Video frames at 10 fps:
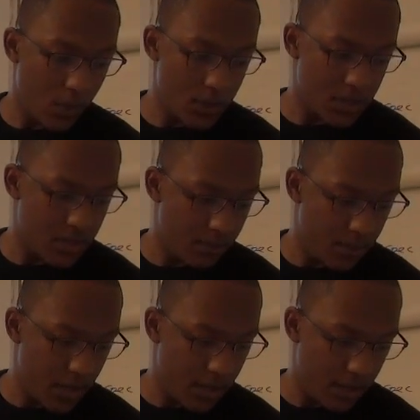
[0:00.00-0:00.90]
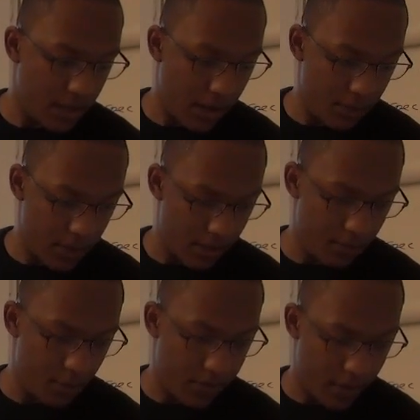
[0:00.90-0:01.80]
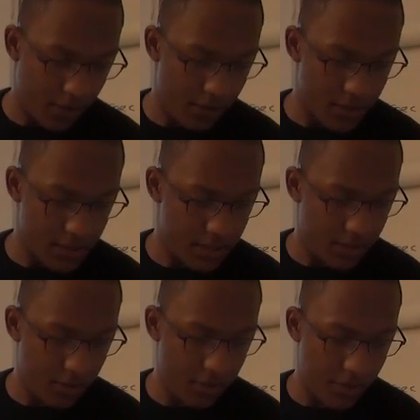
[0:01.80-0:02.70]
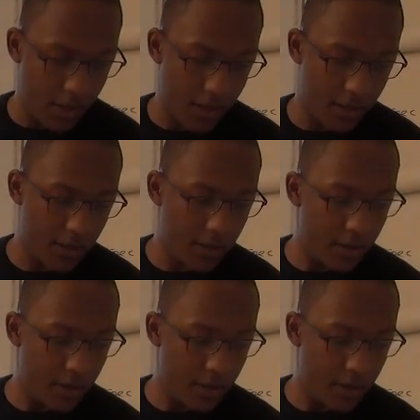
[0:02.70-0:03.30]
Once it's completed, I will then move it across to done.